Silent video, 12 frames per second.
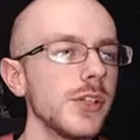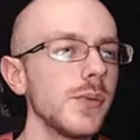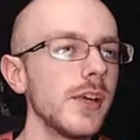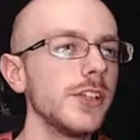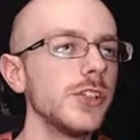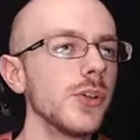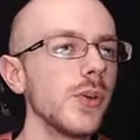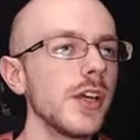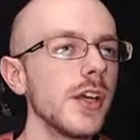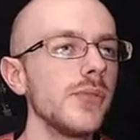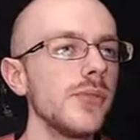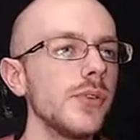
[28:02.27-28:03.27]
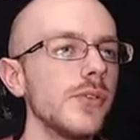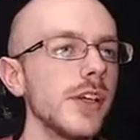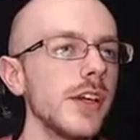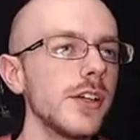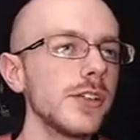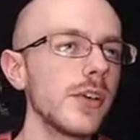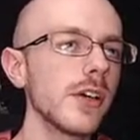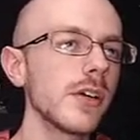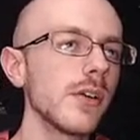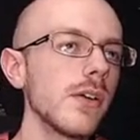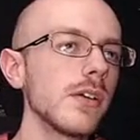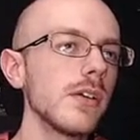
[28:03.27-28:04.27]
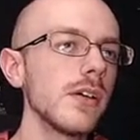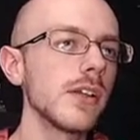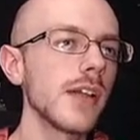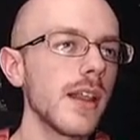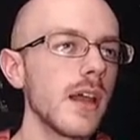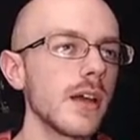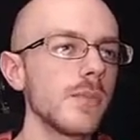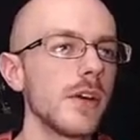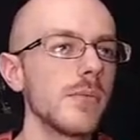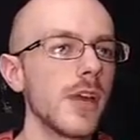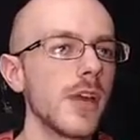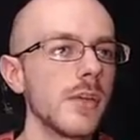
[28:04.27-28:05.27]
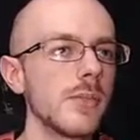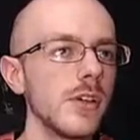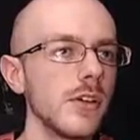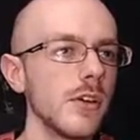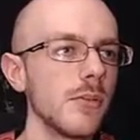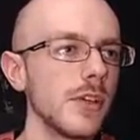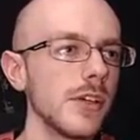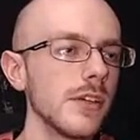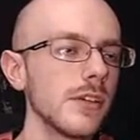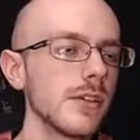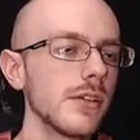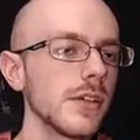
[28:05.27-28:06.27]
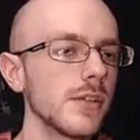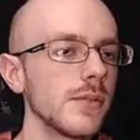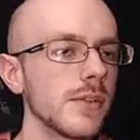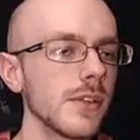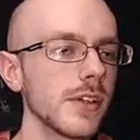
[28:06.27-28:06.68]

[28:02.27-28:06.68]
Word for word: you enjoyed it. If you did enjoy it, go ahead and click that like button, man. But you know me. Only if you really